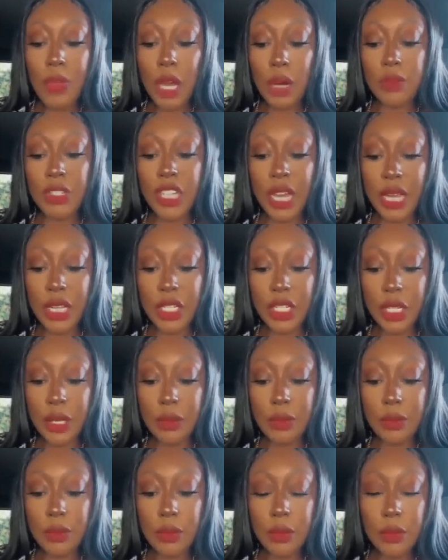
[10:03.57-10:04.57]

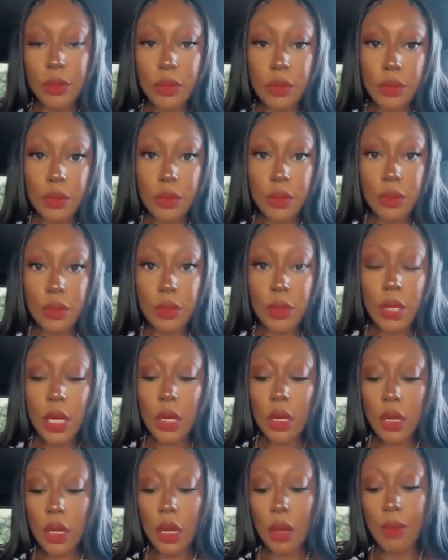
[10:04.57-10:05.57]
Objection.
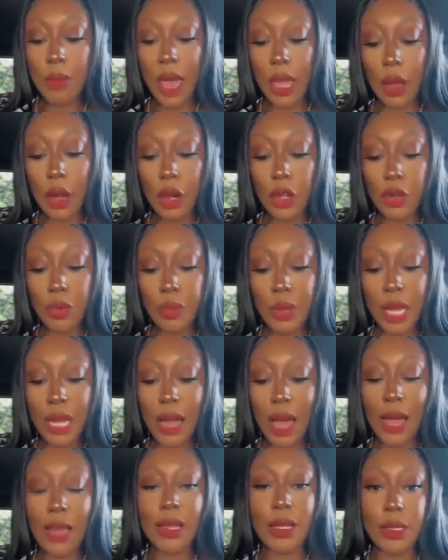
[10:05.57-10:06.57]
Come back. Are you
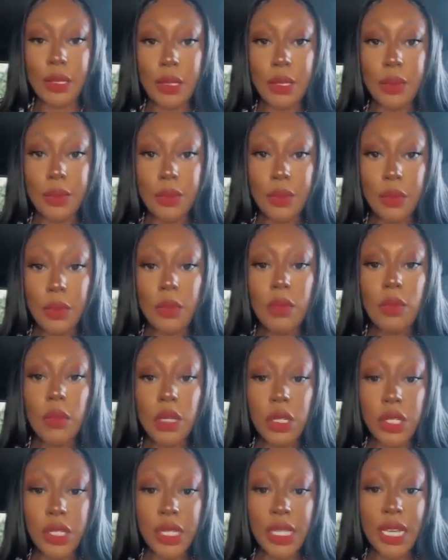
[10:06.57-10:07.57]
being honest?
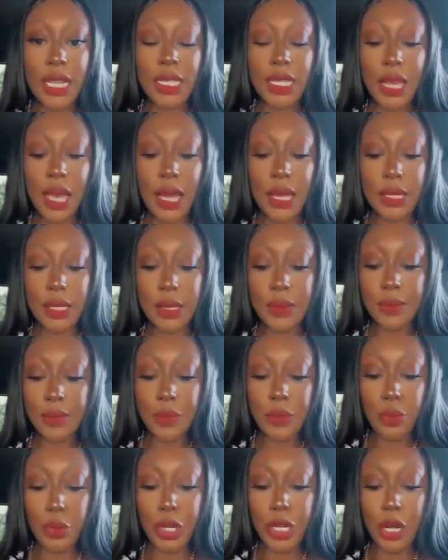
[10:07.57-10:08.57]
She says, yes.
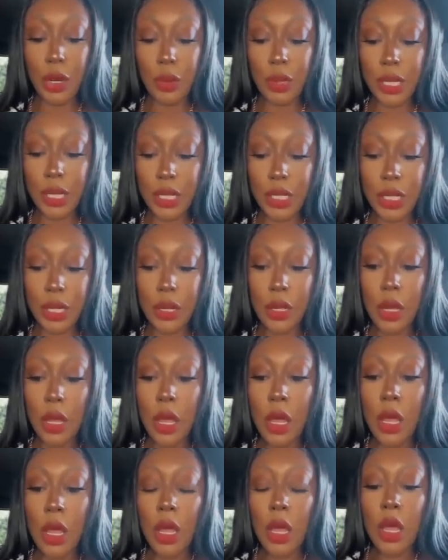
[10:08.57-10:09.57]
We done with this shit.
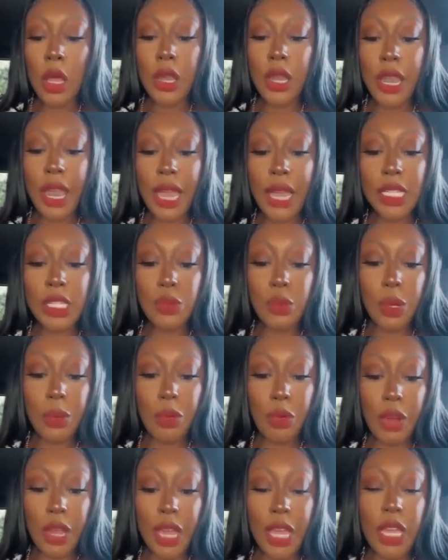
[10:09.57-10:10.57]
Next,
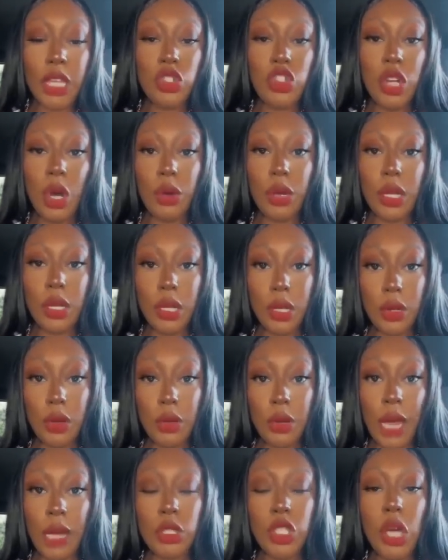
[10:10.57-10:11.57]
we bring in Jody
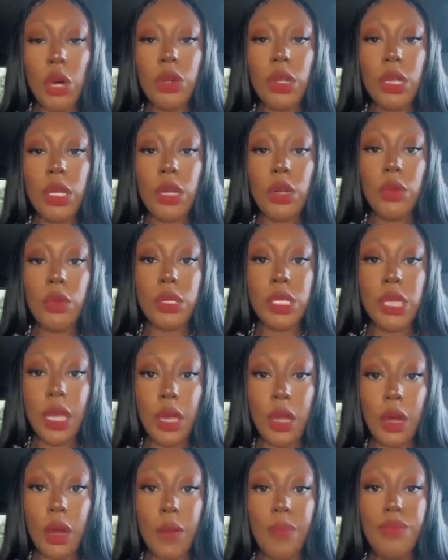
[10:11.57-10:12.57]
Little. Now, Jody Little was
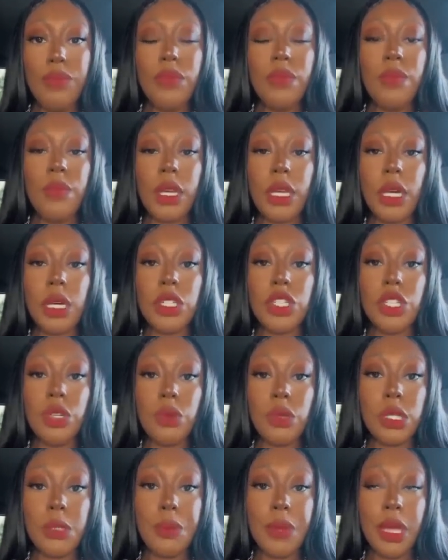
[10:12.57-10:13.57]
here because
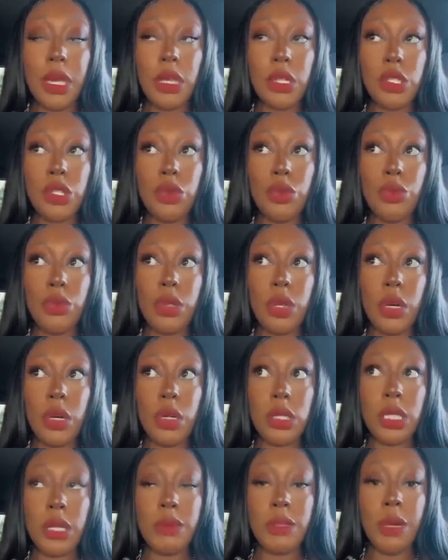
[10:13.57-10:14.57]
she was speaking to
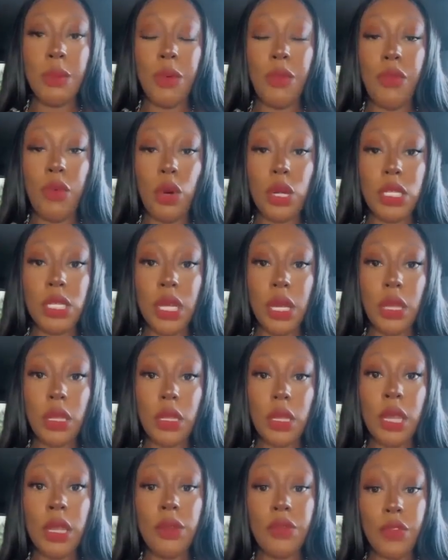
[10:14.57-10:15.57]
the September
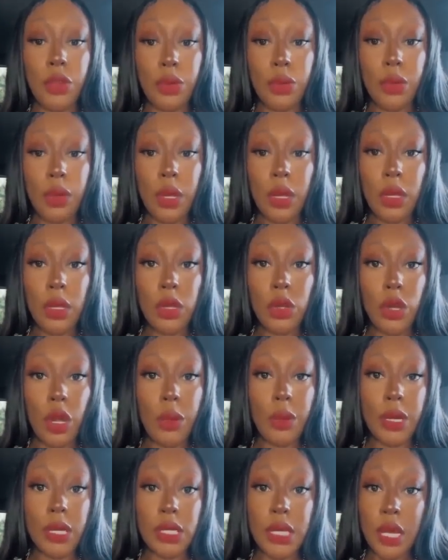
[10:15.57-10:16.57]
14th interview. you
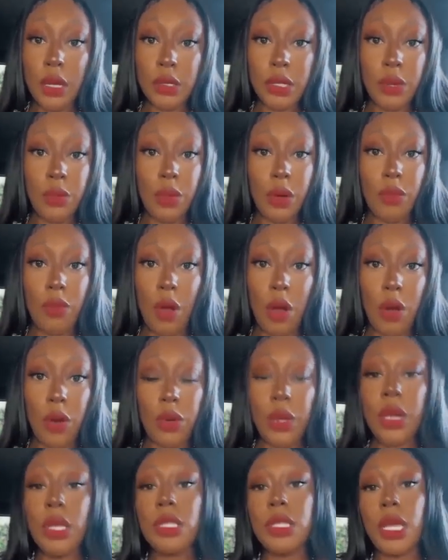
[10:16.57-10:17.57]
know, because Kelsey went
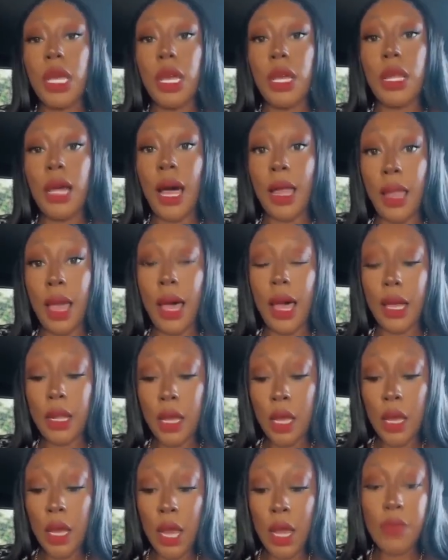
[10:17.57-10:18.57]
rogue and said, I
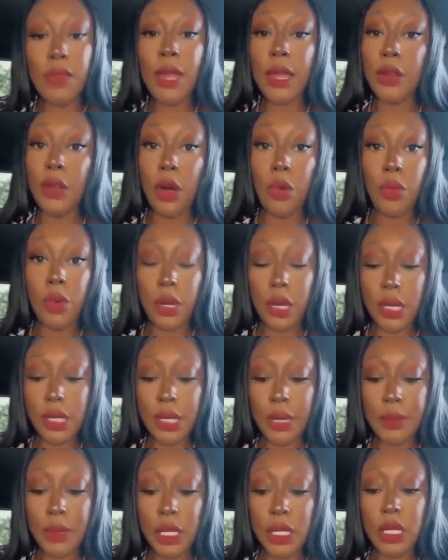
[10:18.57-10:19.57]
lied. And they don't want to
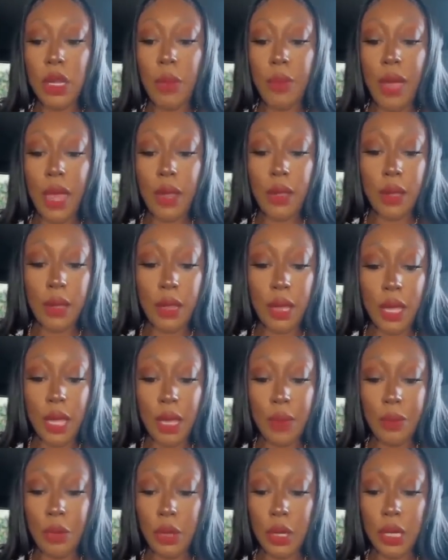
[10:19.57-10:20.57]
accept it so bad that they
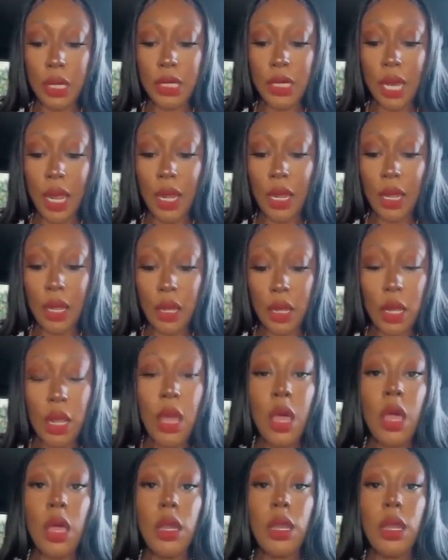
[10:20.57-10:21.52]
keep pulling this lady in.